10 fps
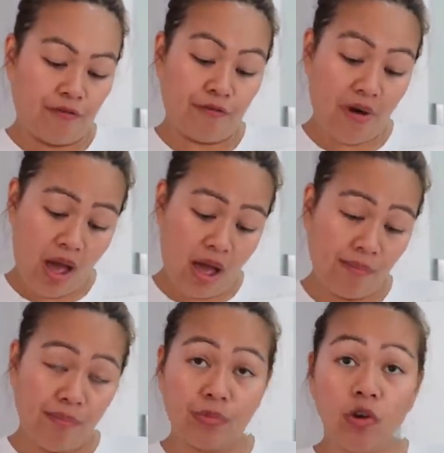
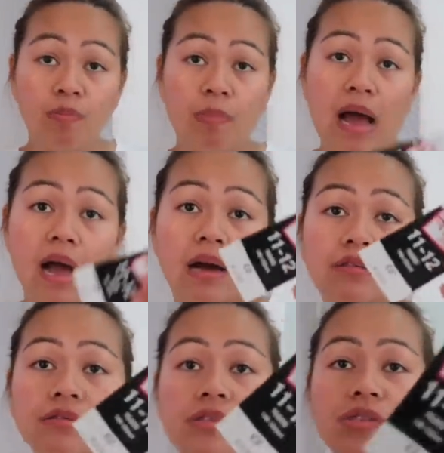from
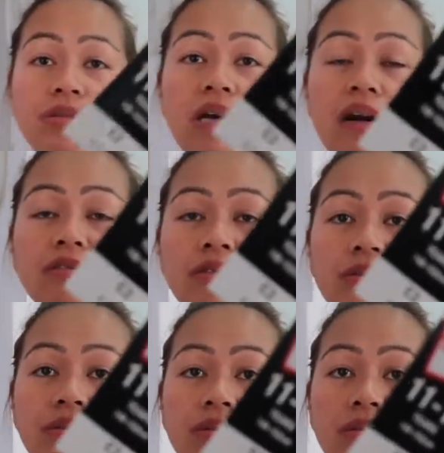£2, so down
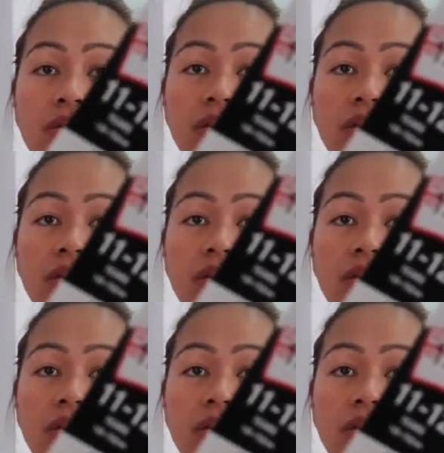to